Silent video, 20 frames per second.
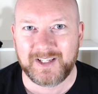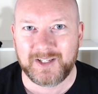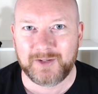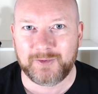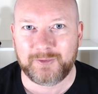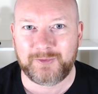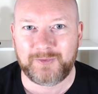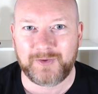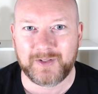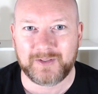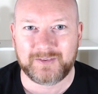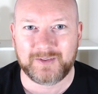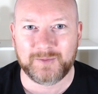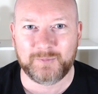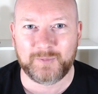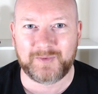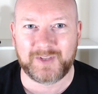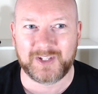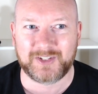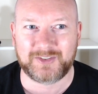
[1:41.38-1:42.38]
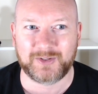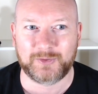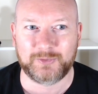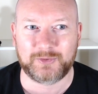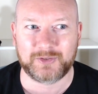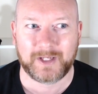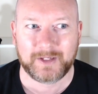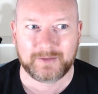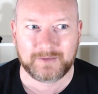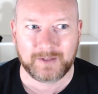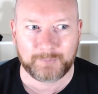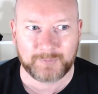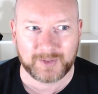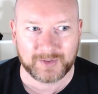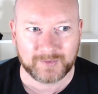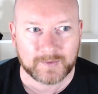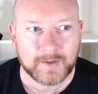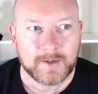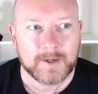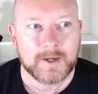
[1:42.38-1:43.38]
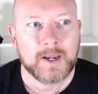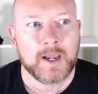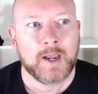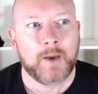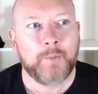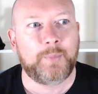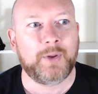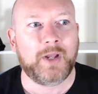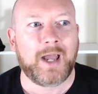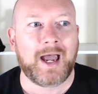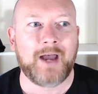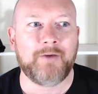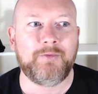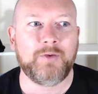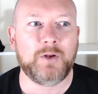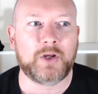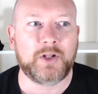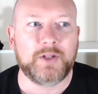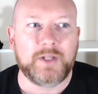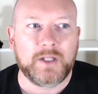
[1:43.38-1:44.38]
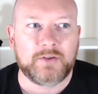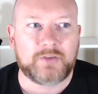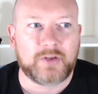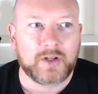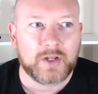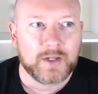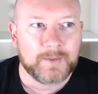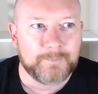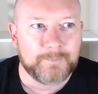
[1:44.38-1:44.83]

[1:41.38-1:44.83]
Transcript: and it fits in with the social acceptance. But have a look at this.